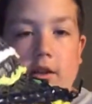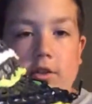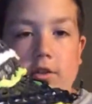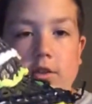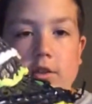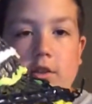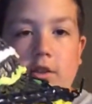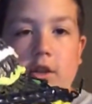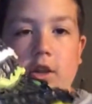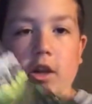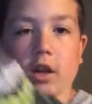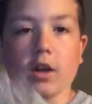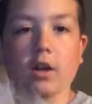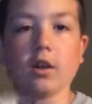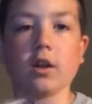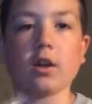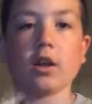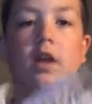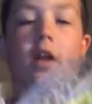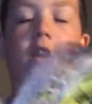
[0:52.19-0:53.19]
there's a shot
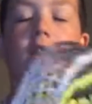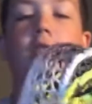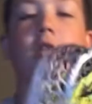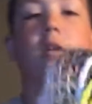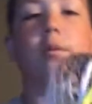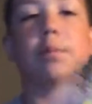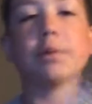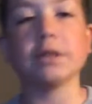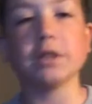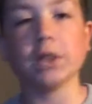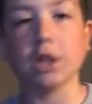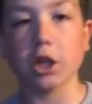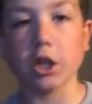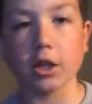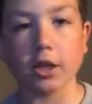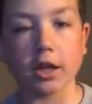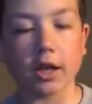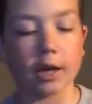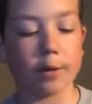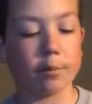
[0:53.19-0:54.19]
of the channel, the
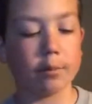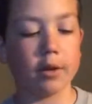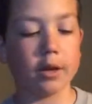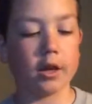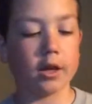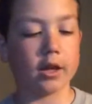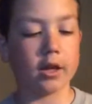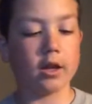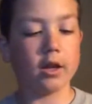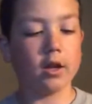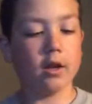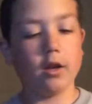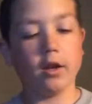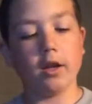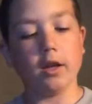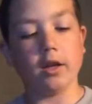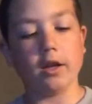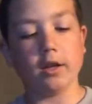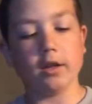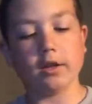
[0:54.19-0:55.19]
position that I play
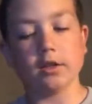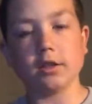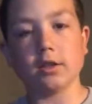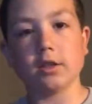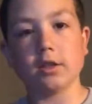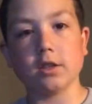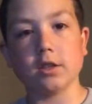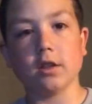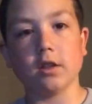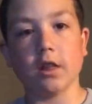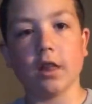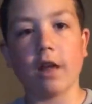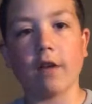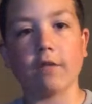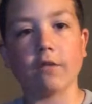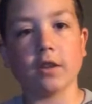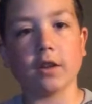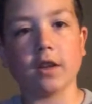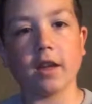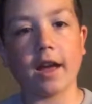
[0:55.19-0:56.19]
is
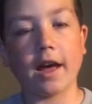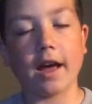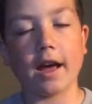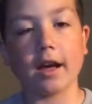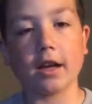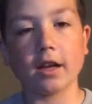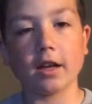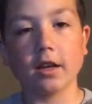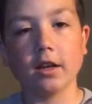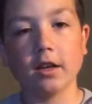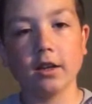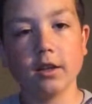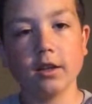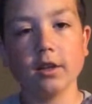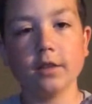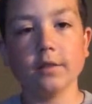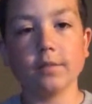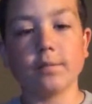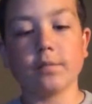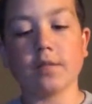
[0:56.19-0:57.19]
left attack.
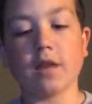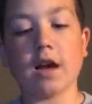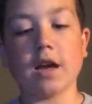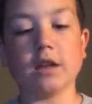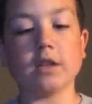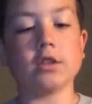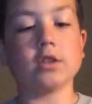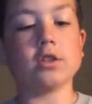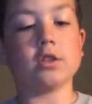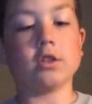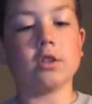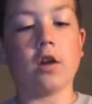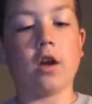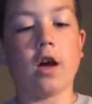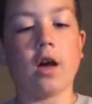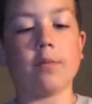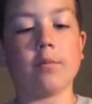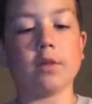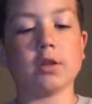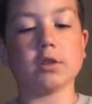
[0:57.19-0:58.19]

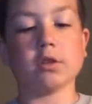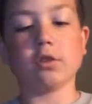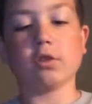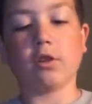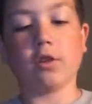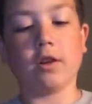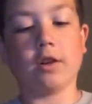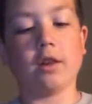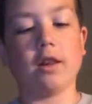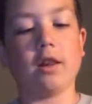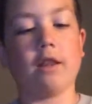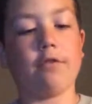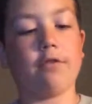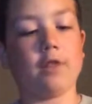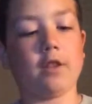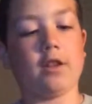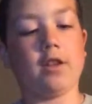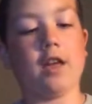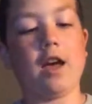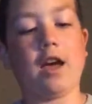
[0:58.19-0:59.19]
I'm the starting
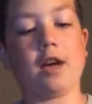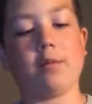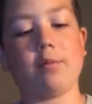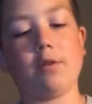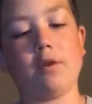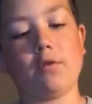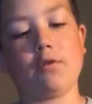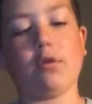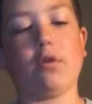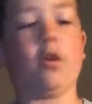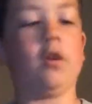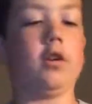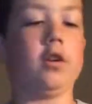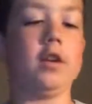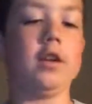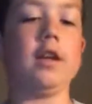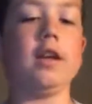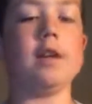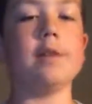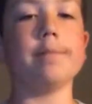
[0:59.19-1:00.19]
left attackman for our
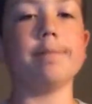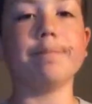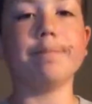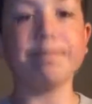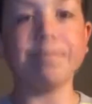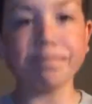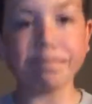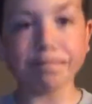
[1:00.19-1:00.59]
team,